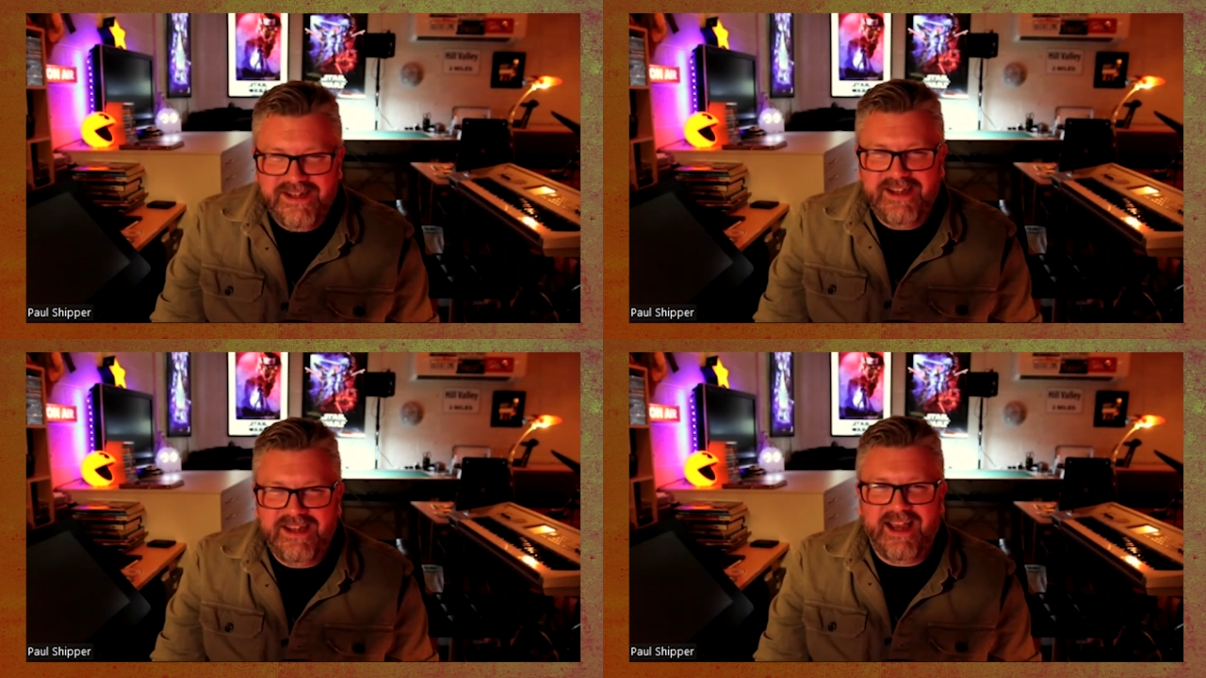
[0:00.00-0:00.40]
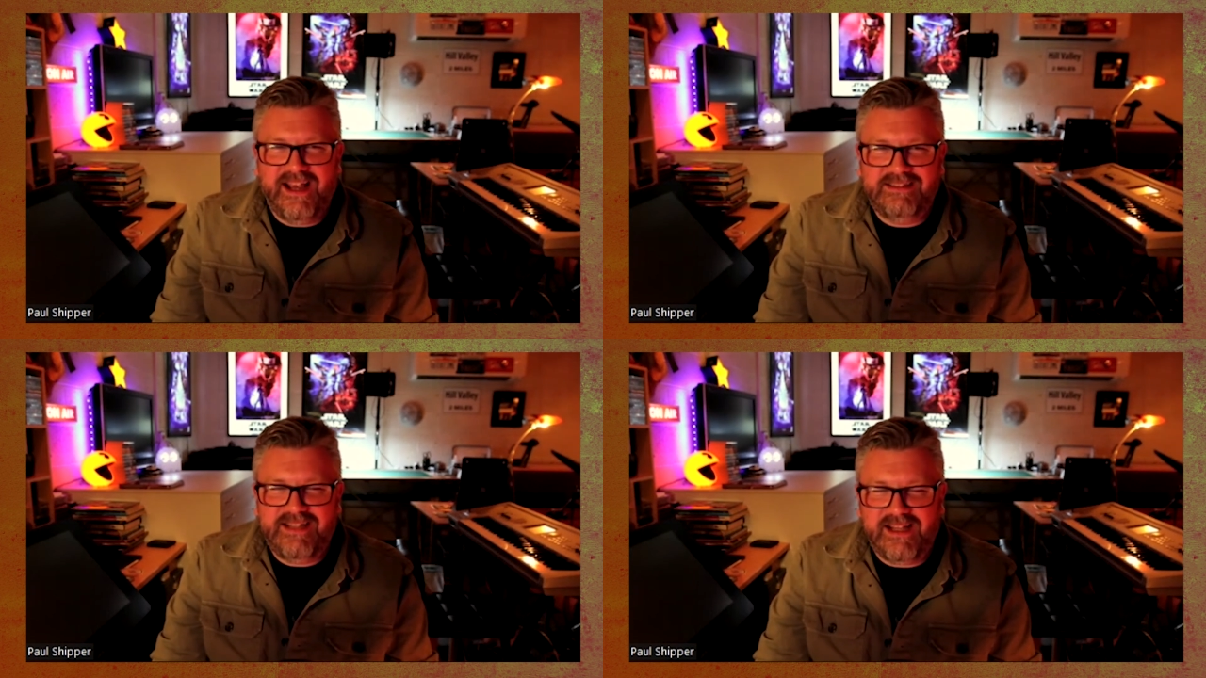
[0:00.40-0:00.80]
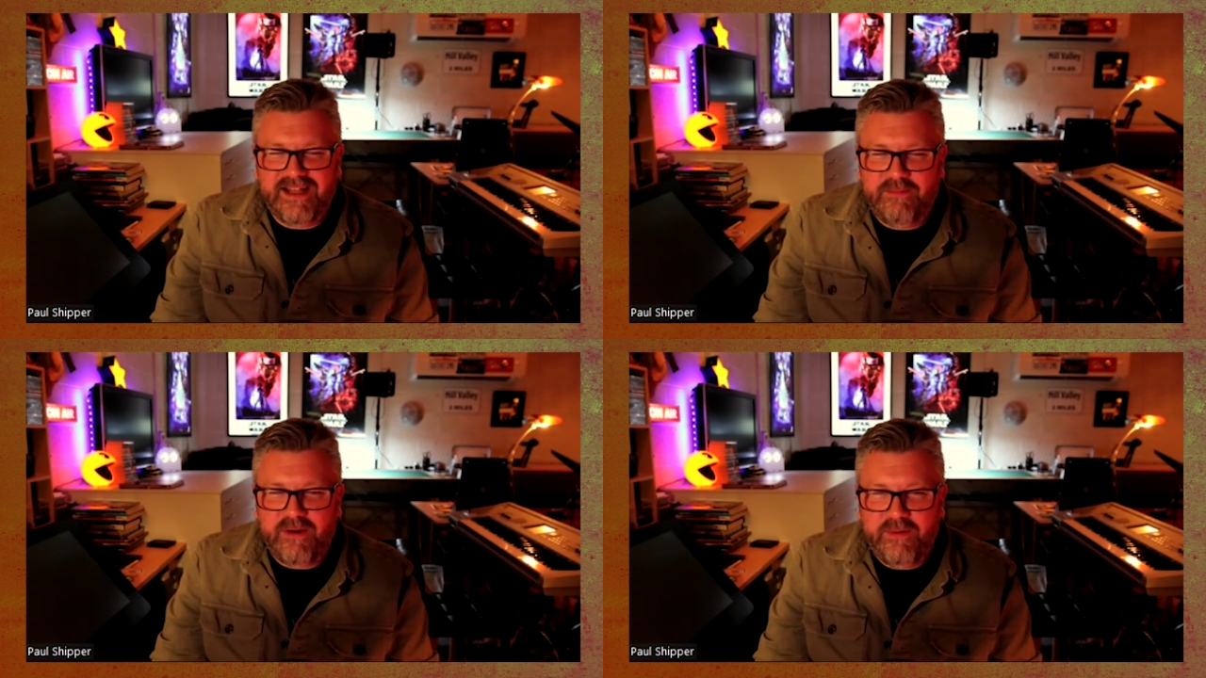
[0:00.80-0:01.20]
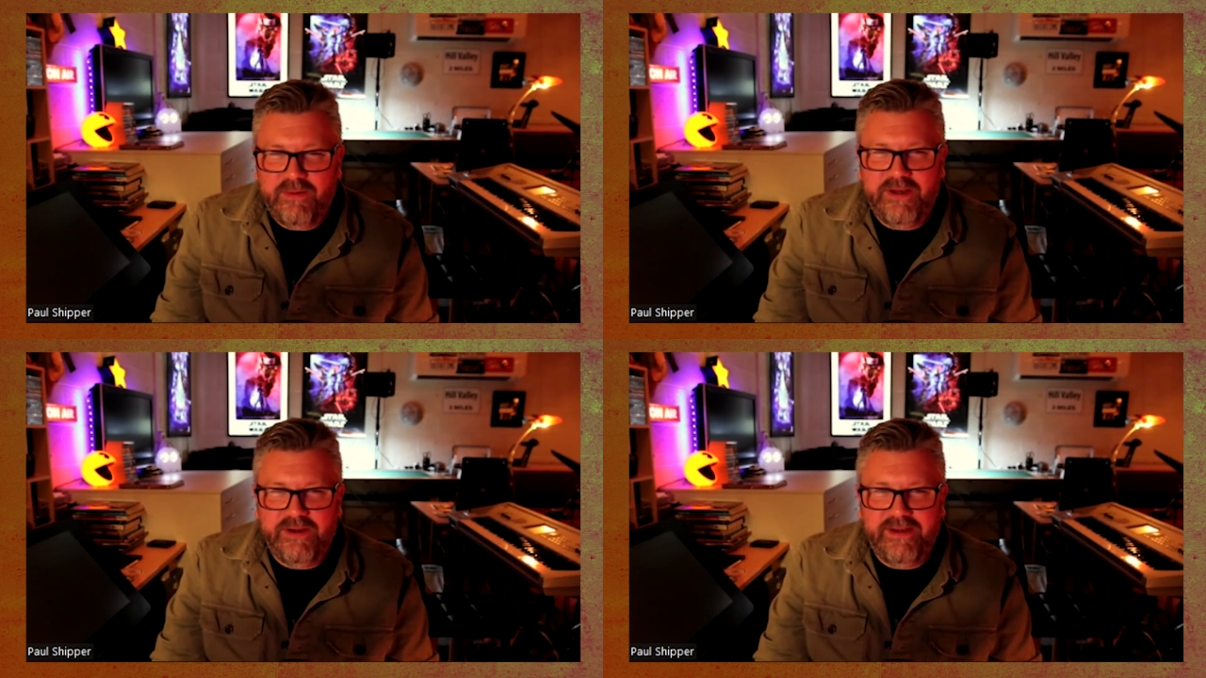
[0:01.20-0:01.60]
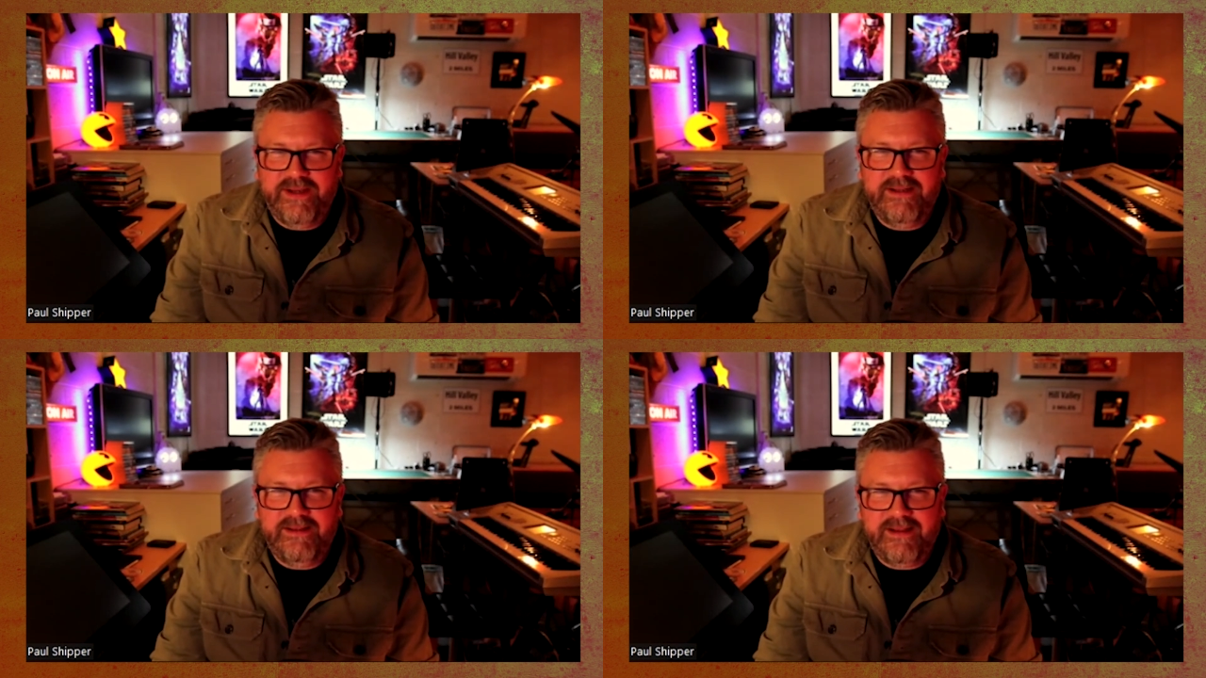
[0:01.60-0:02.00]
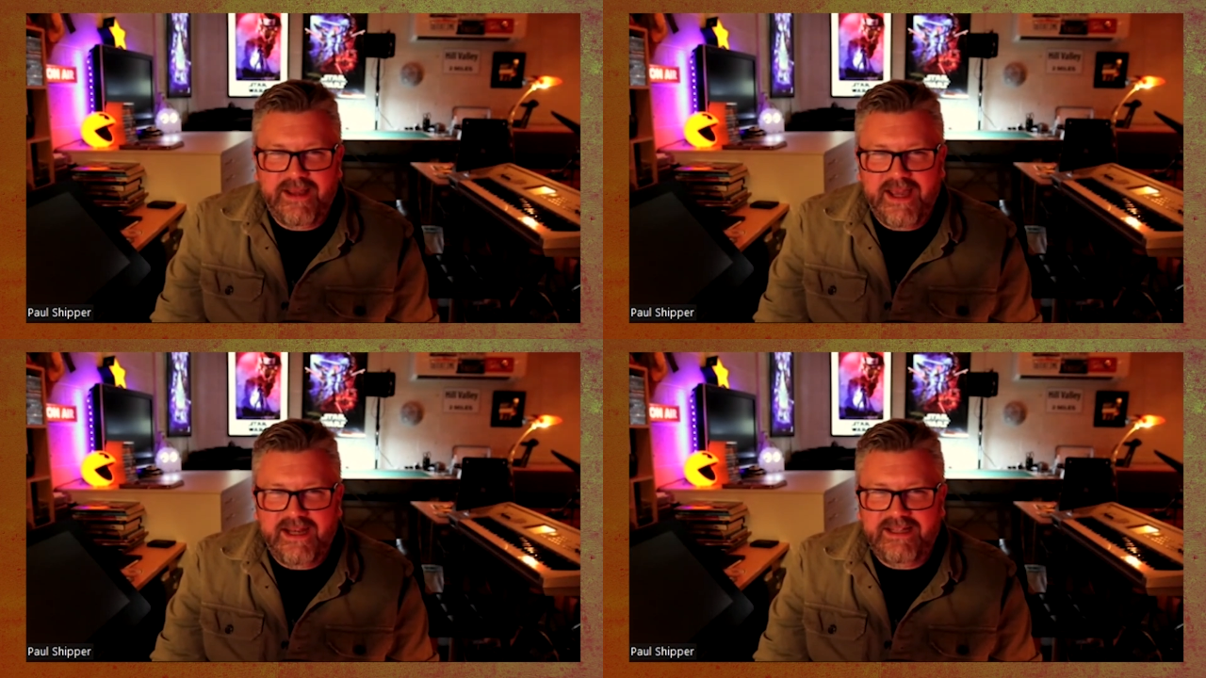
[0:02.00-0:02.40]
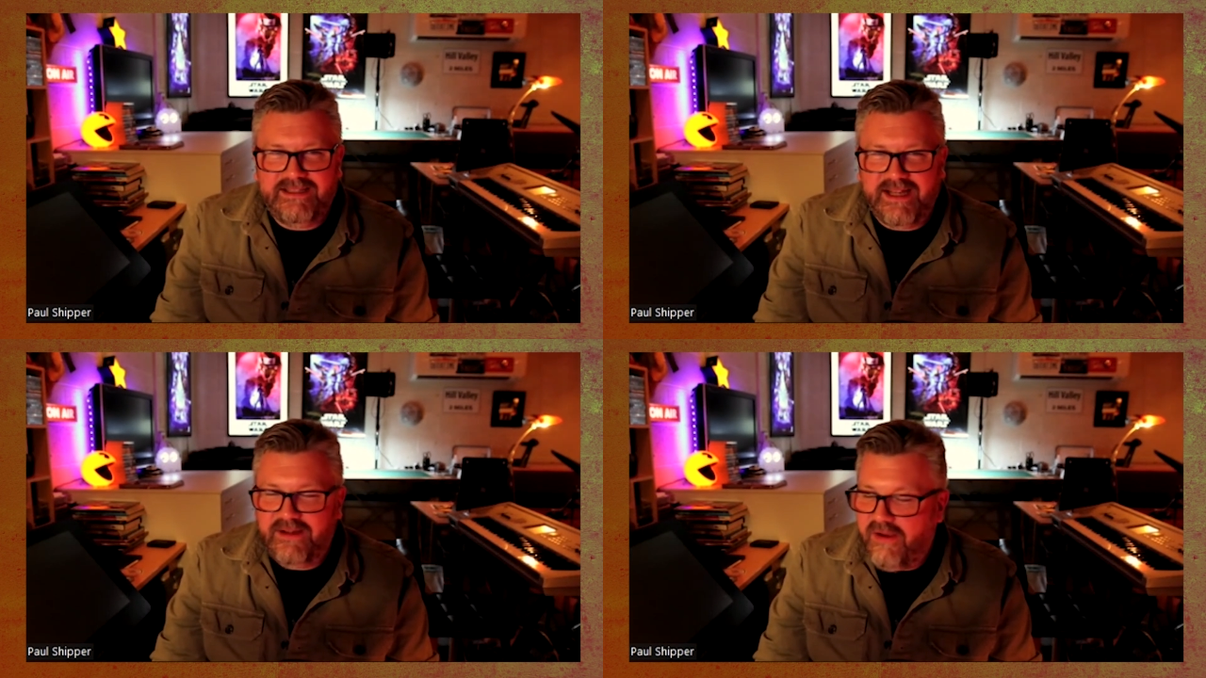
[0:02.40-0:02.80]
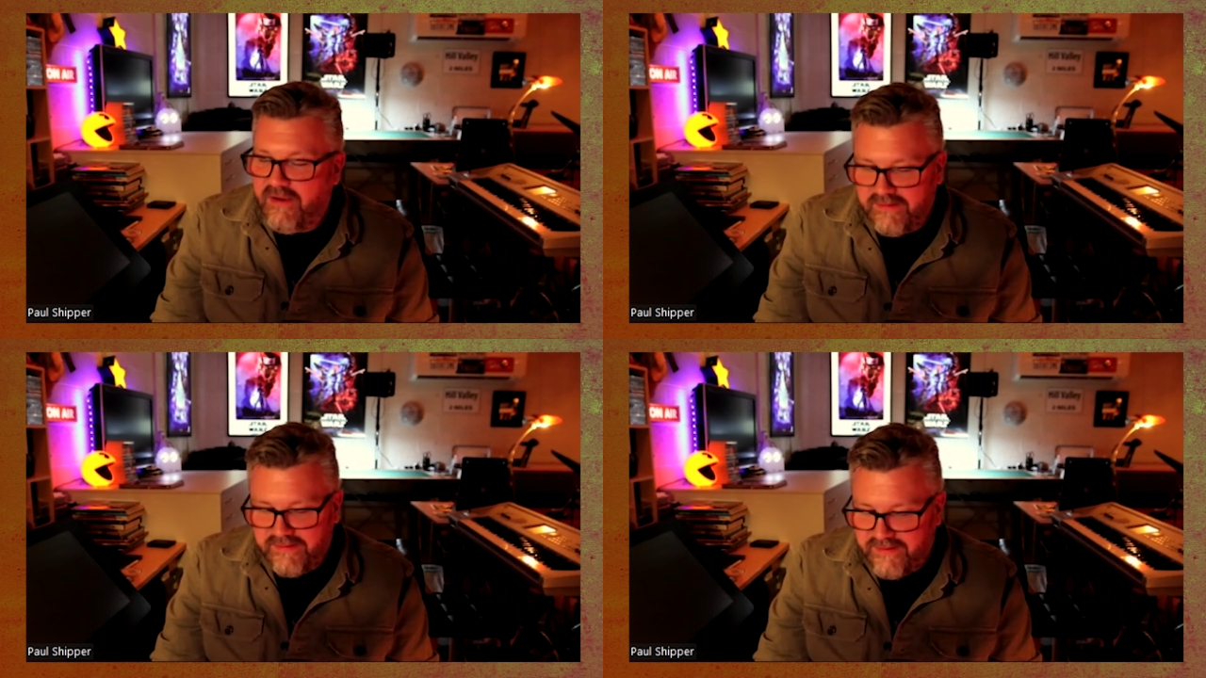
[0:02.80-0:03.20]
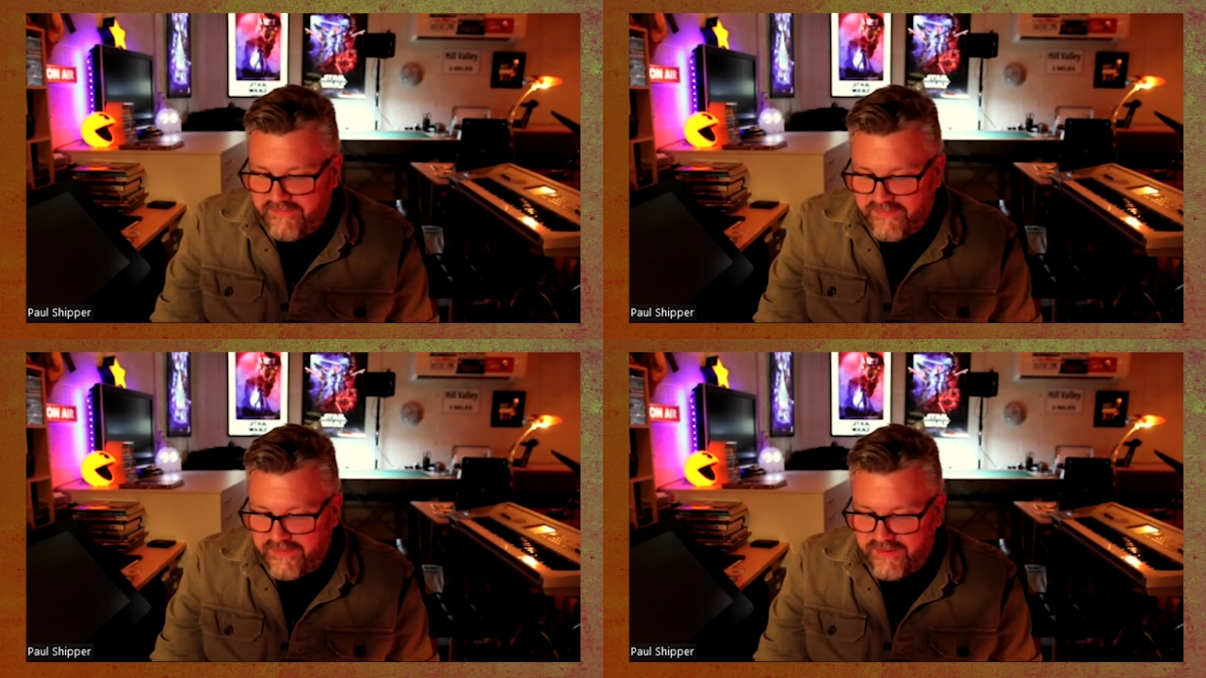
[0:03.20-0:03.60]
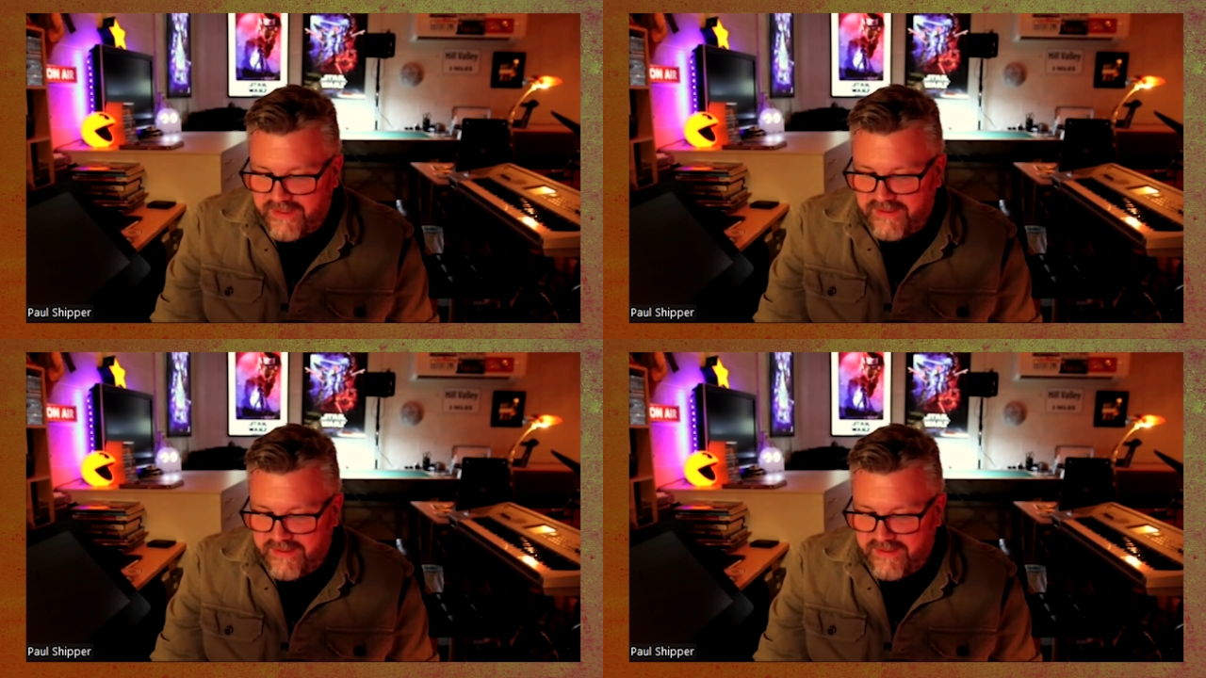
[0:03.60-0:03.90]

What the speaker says: I was telling him what we were doing. And he said, oh, if you're